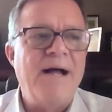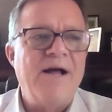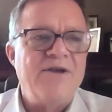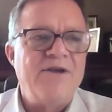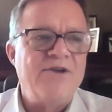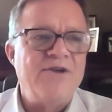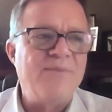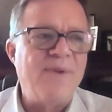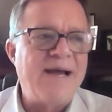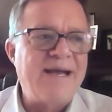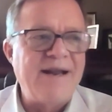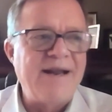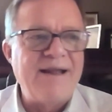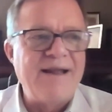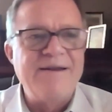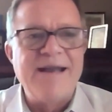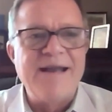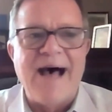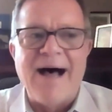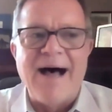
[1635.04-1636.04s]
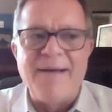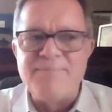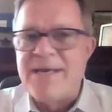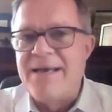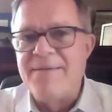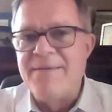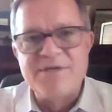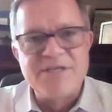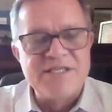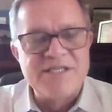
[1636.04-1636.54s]
You might not
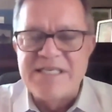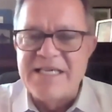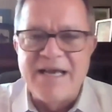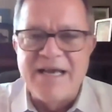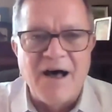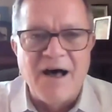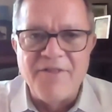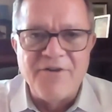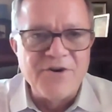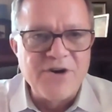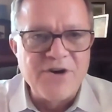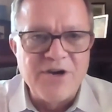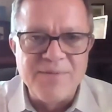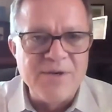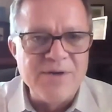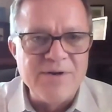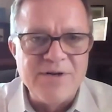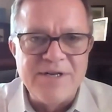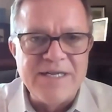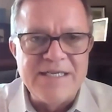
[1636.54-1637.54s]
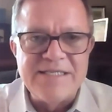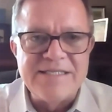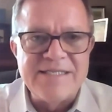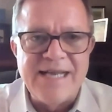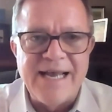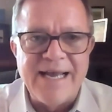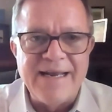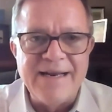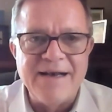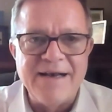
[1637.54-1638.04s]
be able to see other communities'
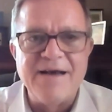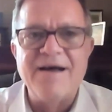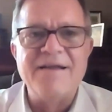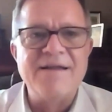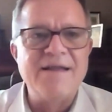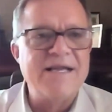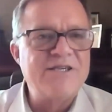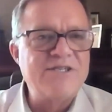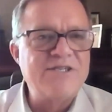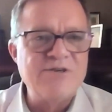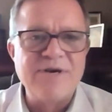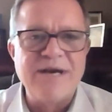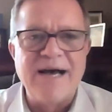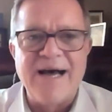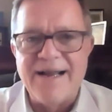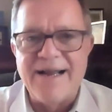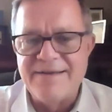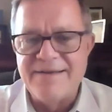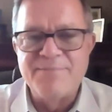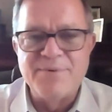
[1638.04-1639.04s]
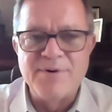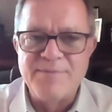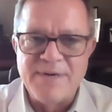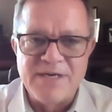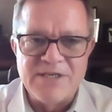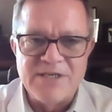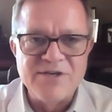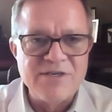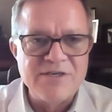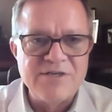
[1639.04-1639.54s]
data unless you got
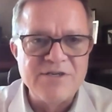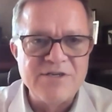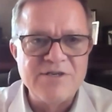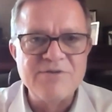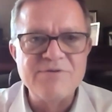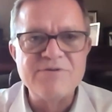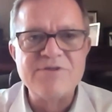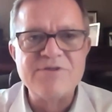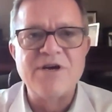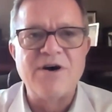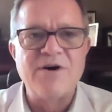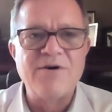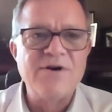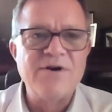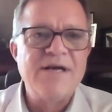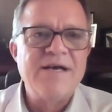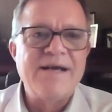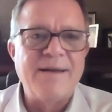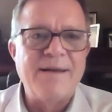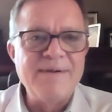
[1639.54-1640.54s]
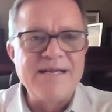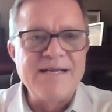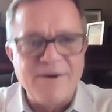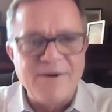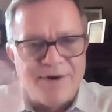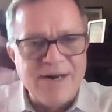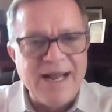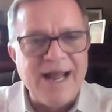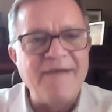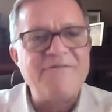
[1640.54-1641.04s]
permission to do so. I mean, there
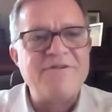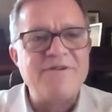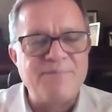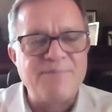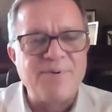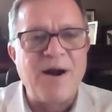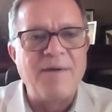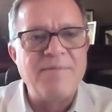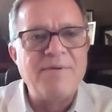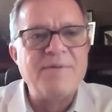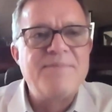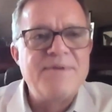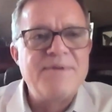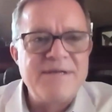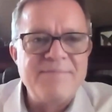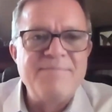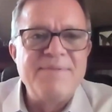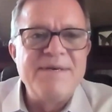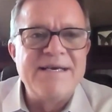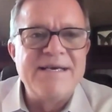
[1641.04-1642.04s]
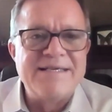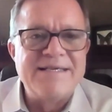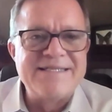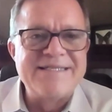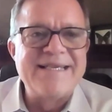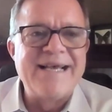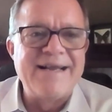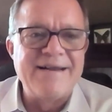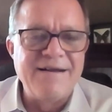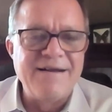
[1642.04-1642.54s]
would have to probably be a
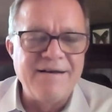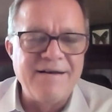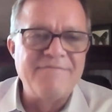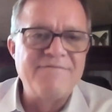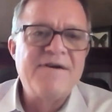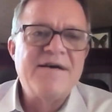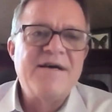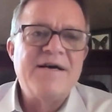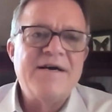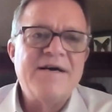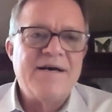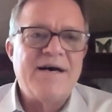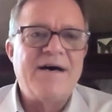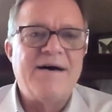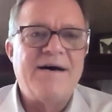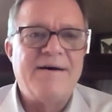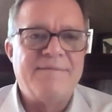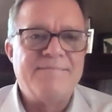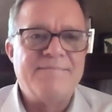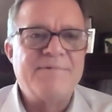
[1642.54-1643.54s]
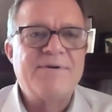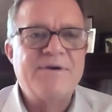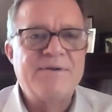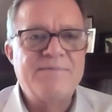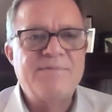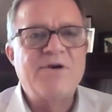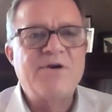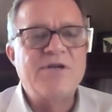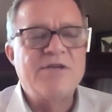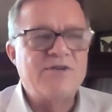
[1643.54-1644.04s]
set of
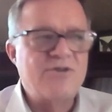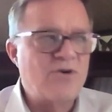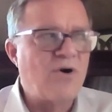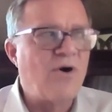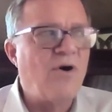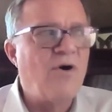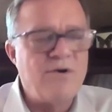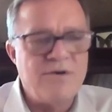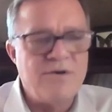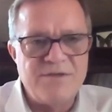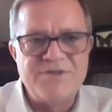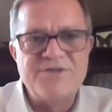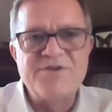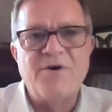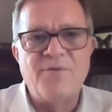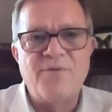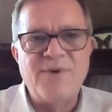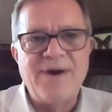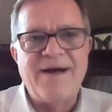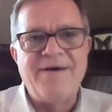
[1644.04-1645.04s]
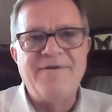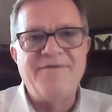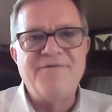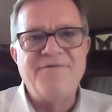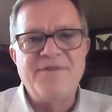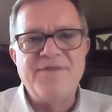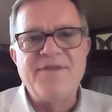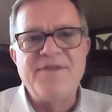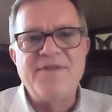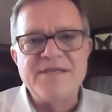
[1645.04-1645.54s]
controls
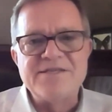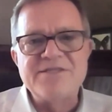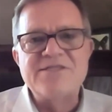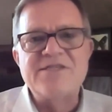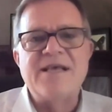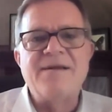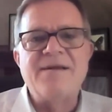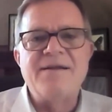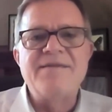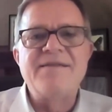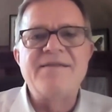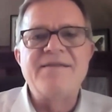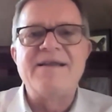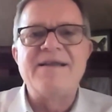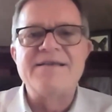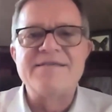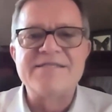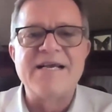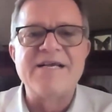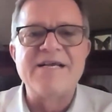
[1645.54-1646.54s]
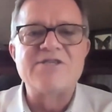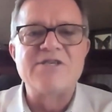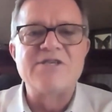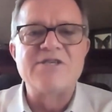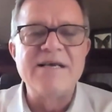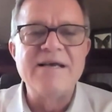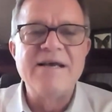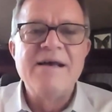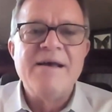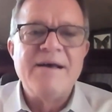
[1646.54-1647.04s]
around this that
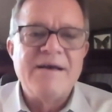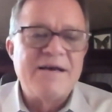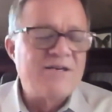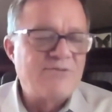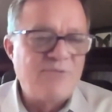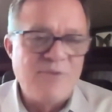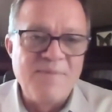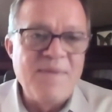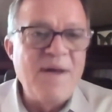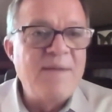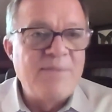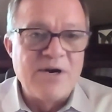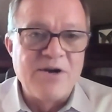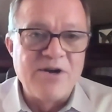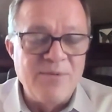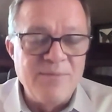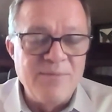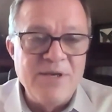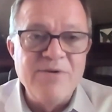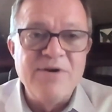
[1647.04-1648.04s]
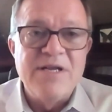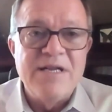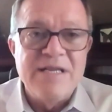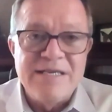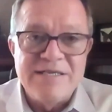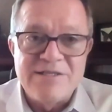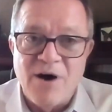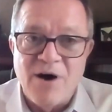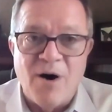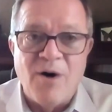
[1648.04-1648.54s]
essentially, because remember,
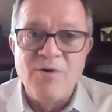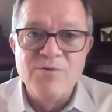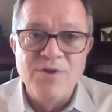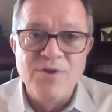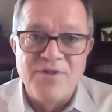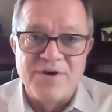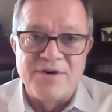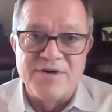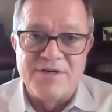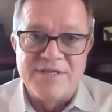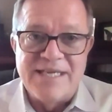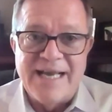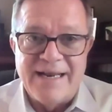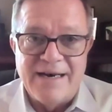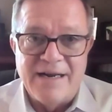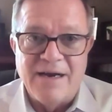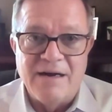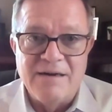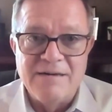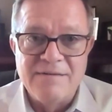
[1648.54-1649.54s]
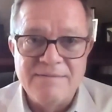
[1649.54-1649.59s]
communities own their data.